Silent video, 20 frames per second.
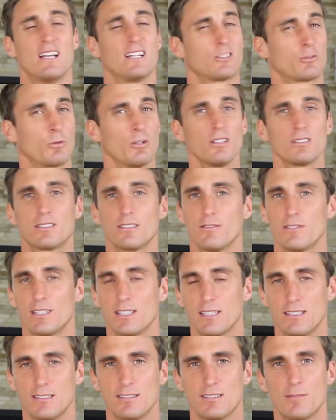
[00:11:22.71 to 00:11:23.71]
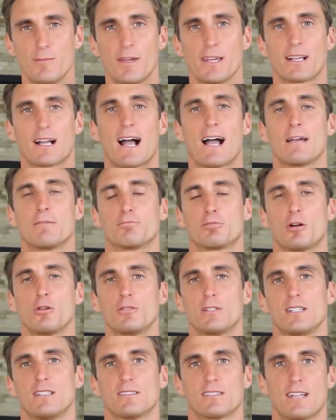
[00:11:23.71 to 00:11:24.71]
It's relatively easy to make high
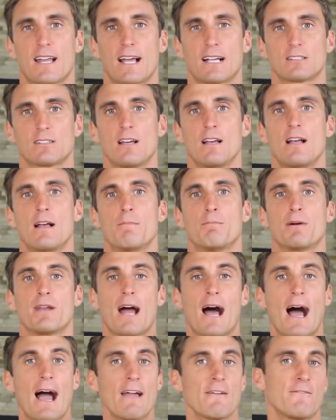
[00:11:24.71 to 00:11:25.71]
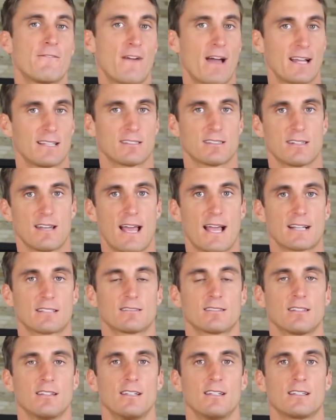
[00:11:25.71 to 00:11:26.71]
protein snacks, but high fat
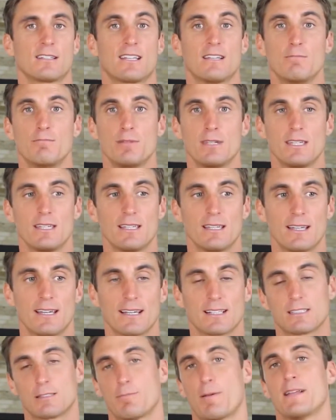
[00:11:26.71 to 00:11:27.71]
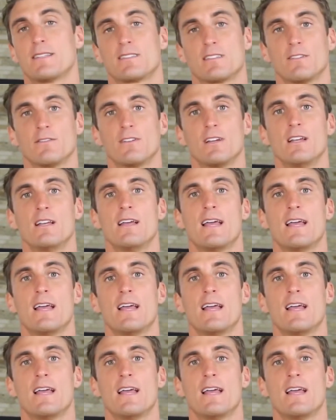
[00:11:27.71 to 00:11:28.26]
snacks can be expensive.